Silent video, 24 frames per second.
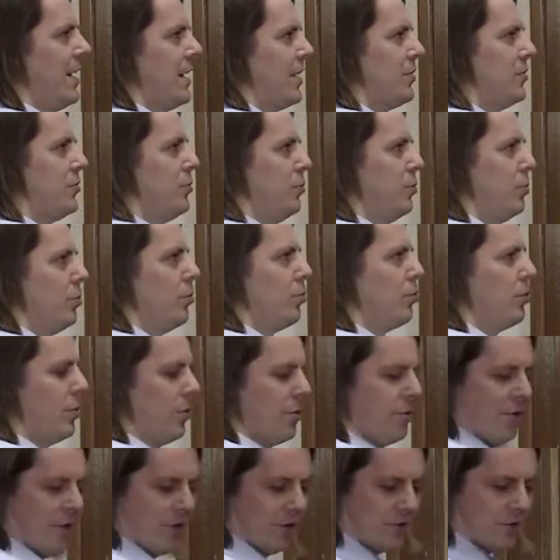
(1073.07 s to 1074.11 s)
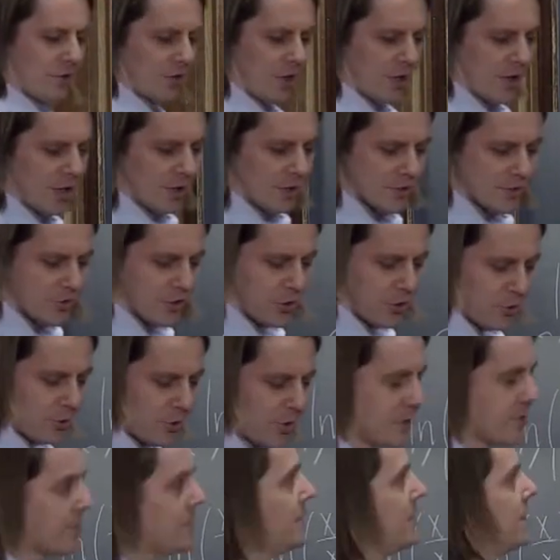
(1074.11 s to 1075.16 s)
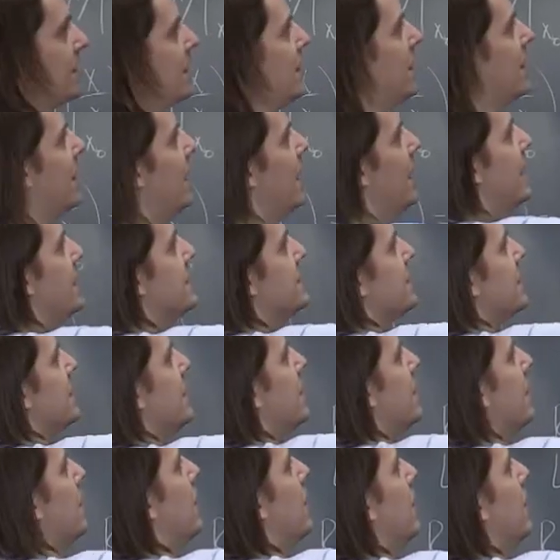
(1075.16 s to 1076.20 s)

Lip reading: x to real things. So let's see, at